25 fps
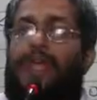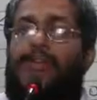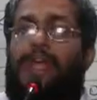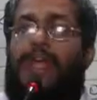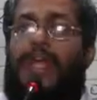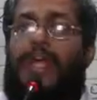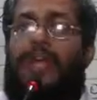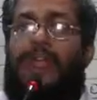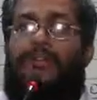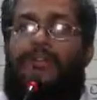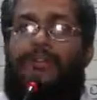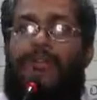
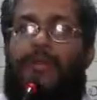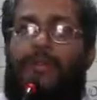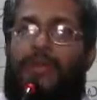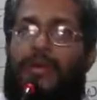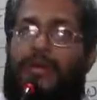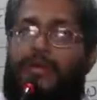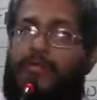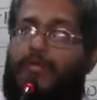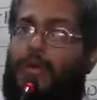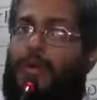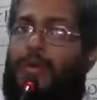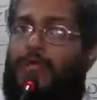Therefore,
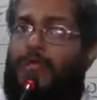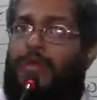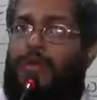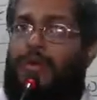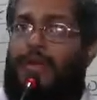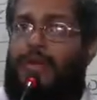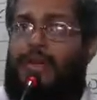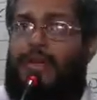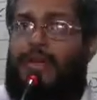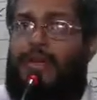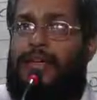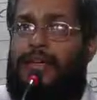for
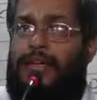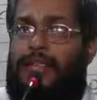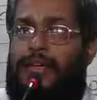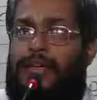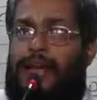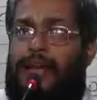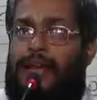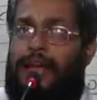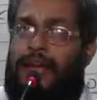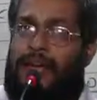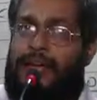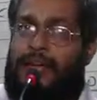20
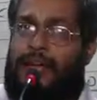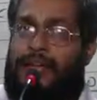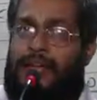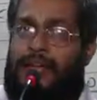share it